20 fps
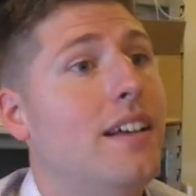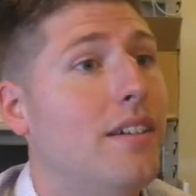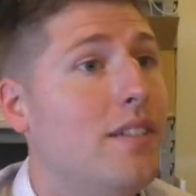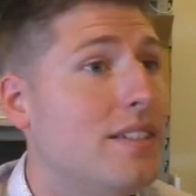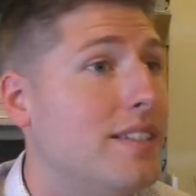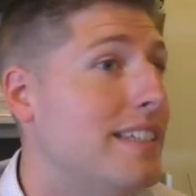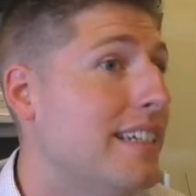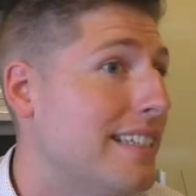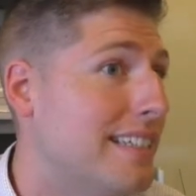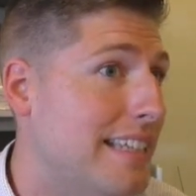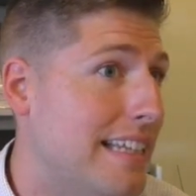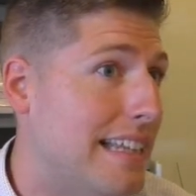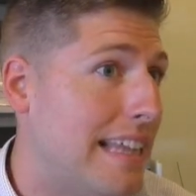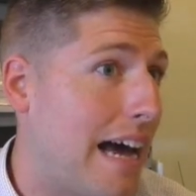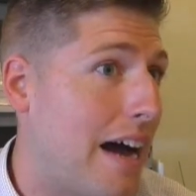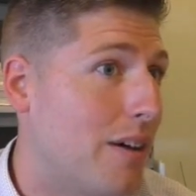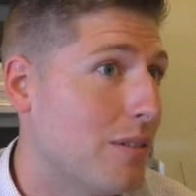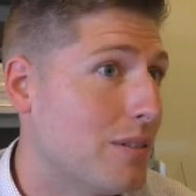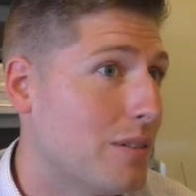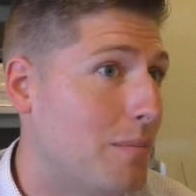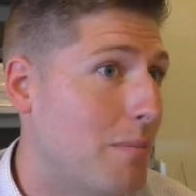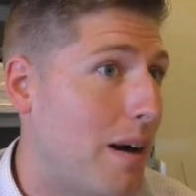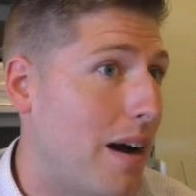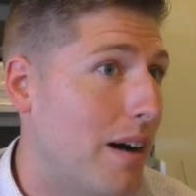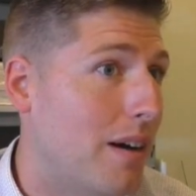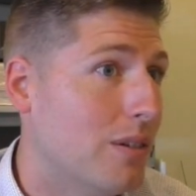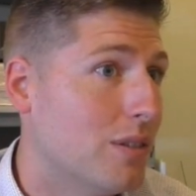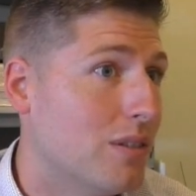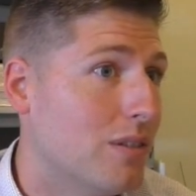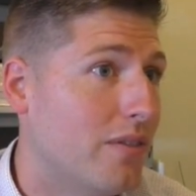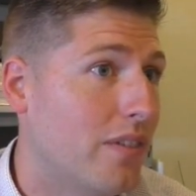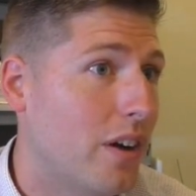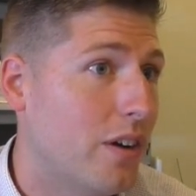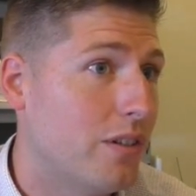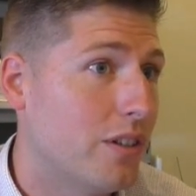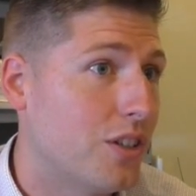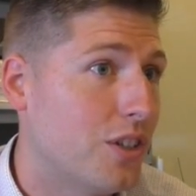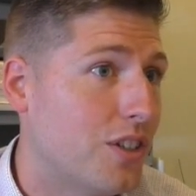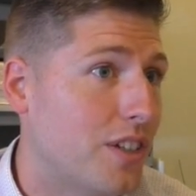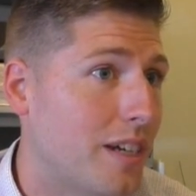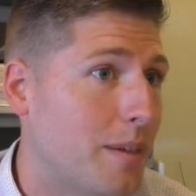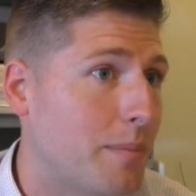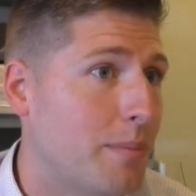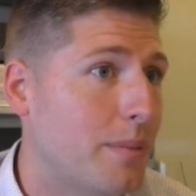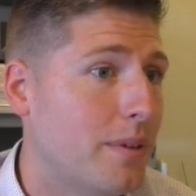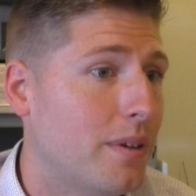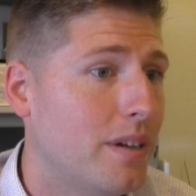60,000 miles of ownership.